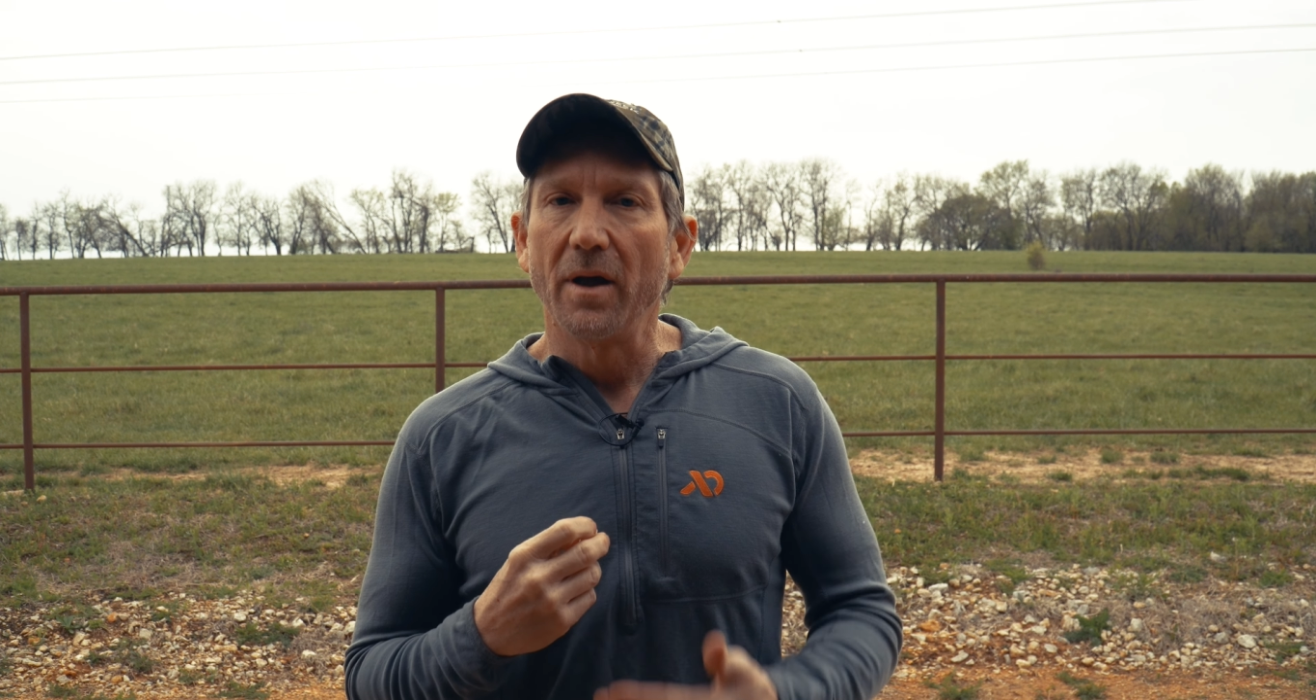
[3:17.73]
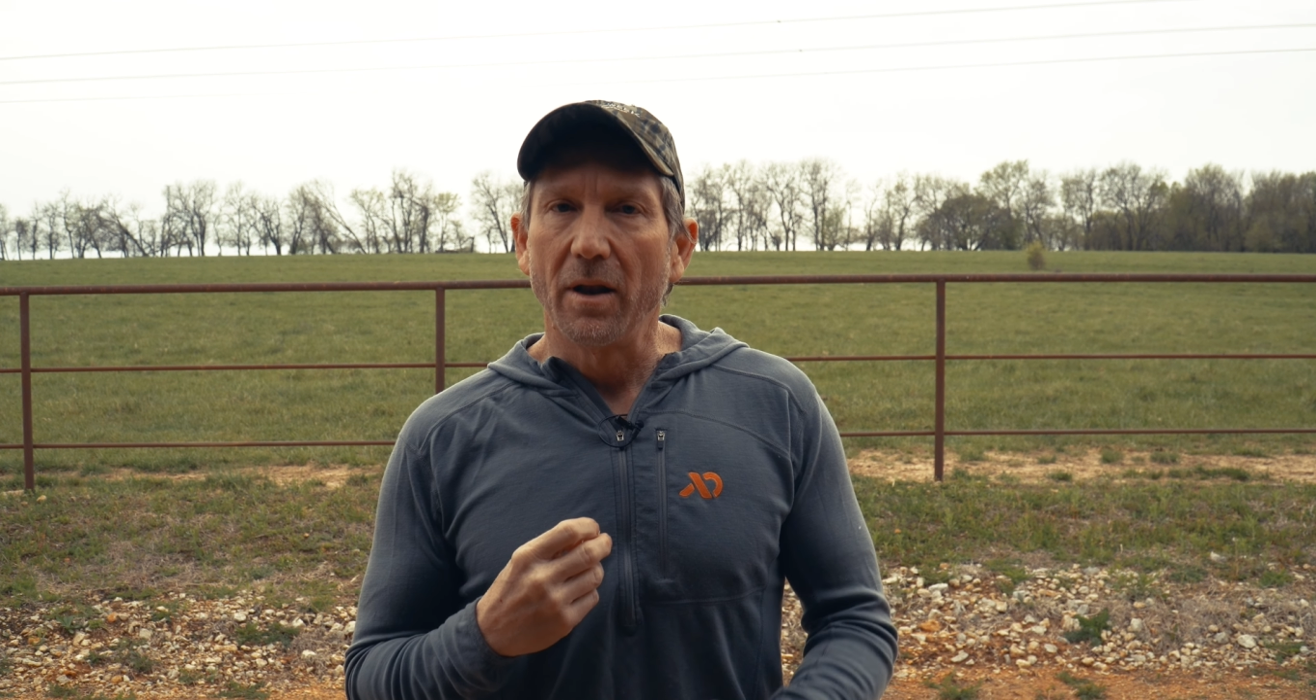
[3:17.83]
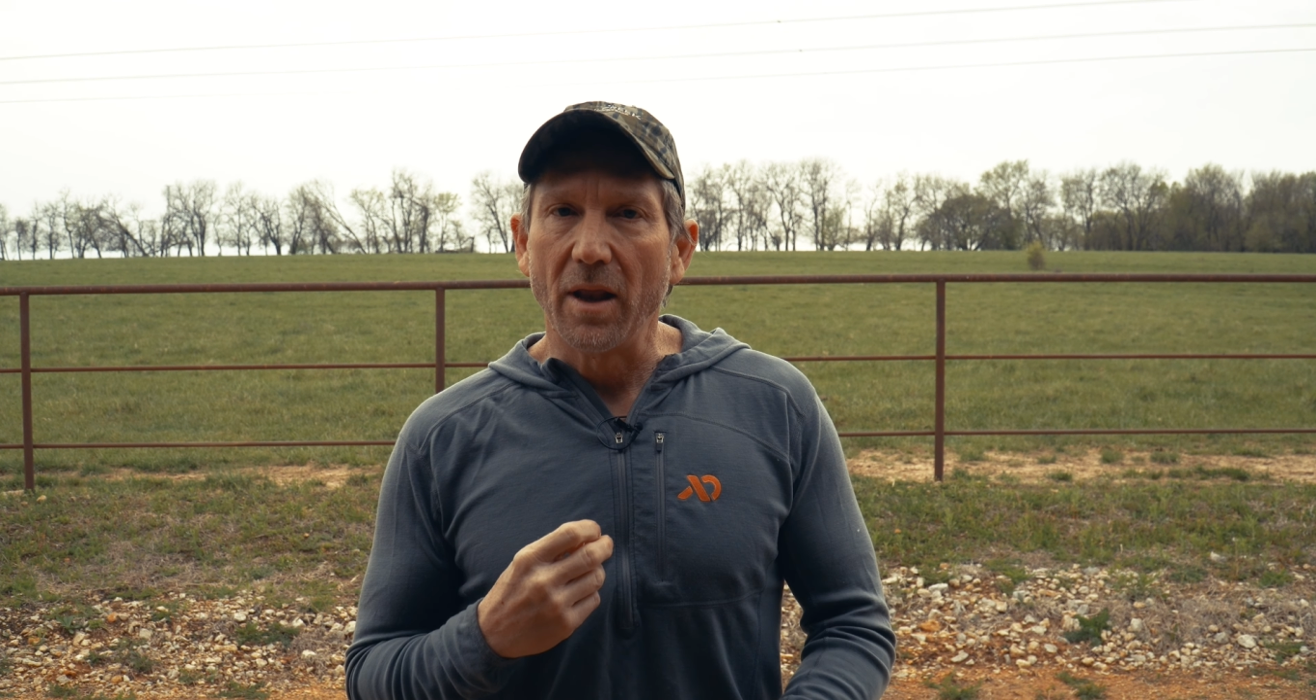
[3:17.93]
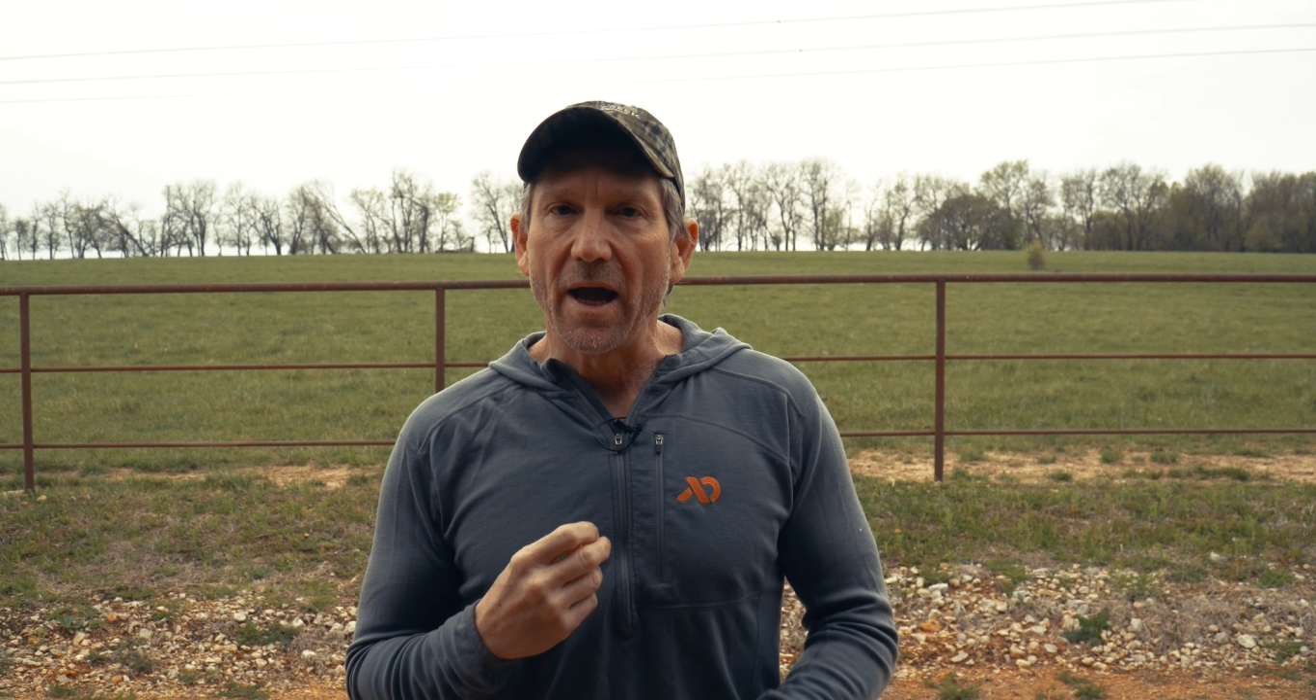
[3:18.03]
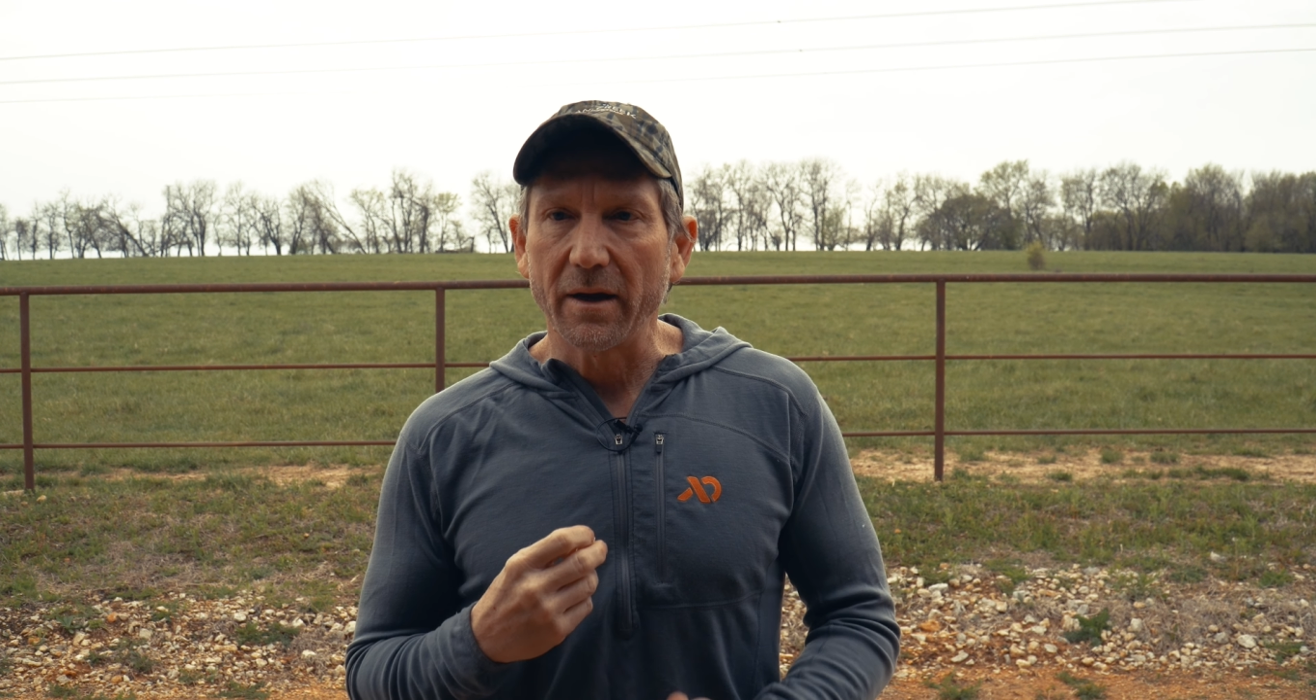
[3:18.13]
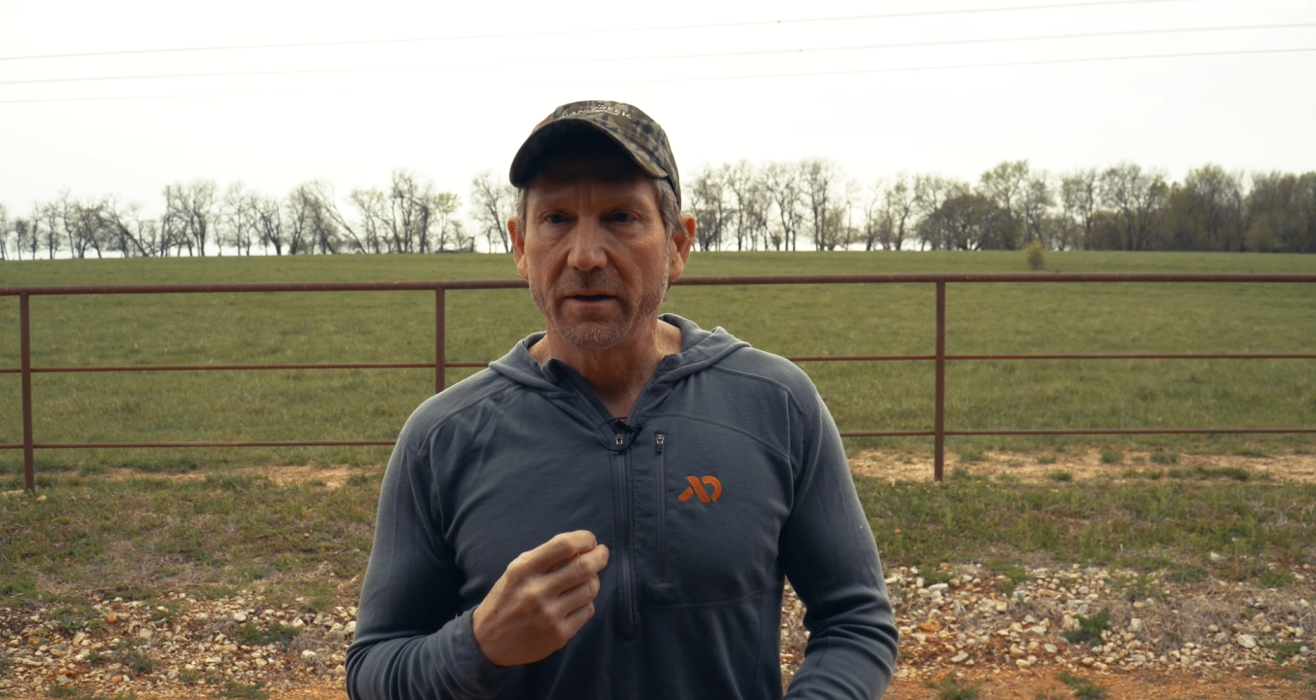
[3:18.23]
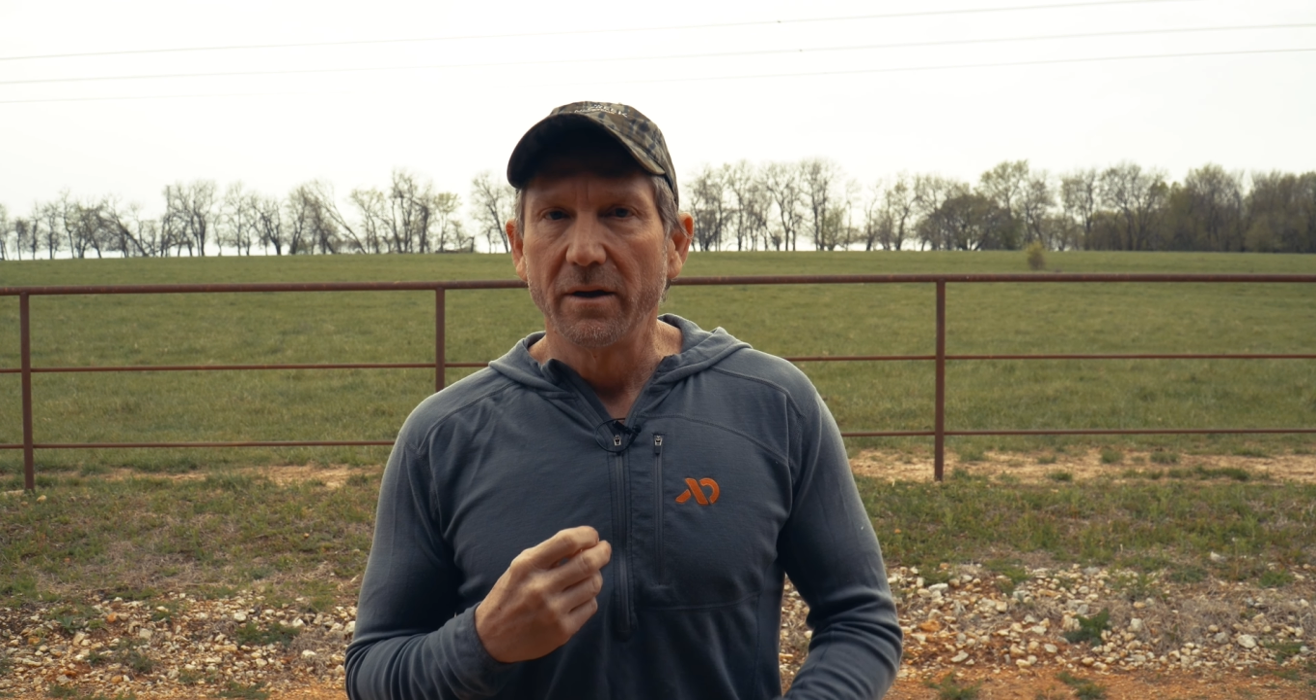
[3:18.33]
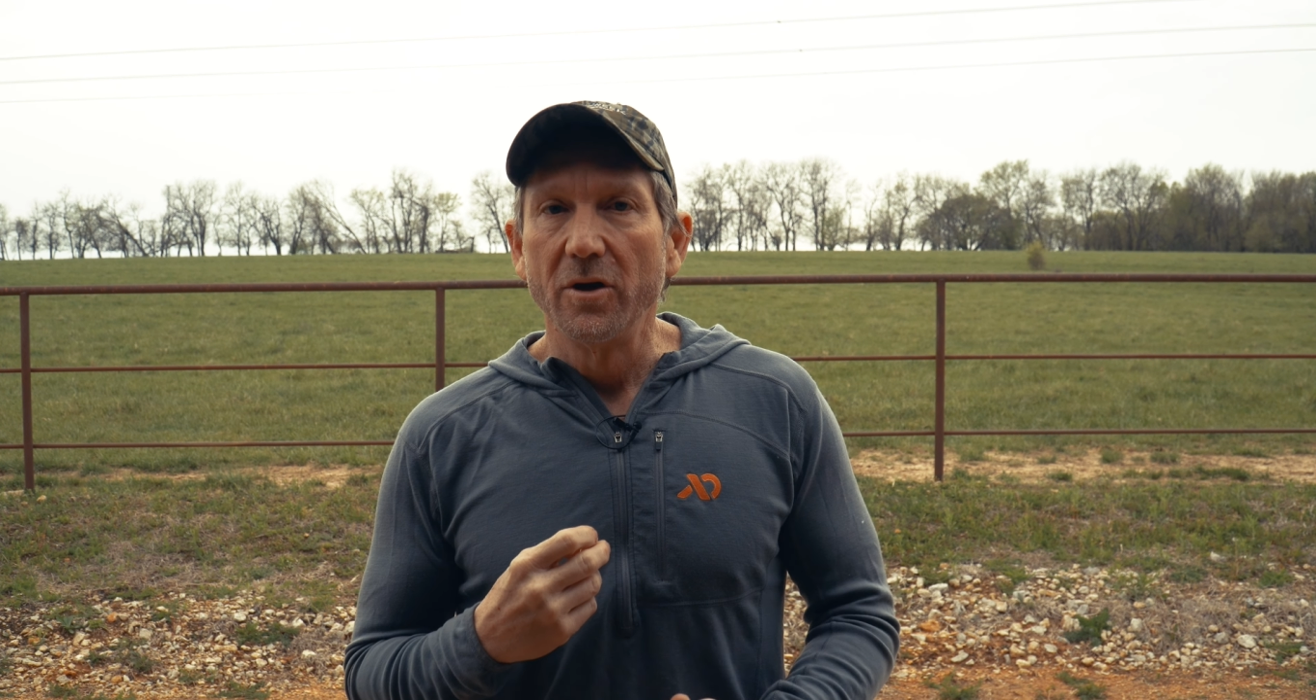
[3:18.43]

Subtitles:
like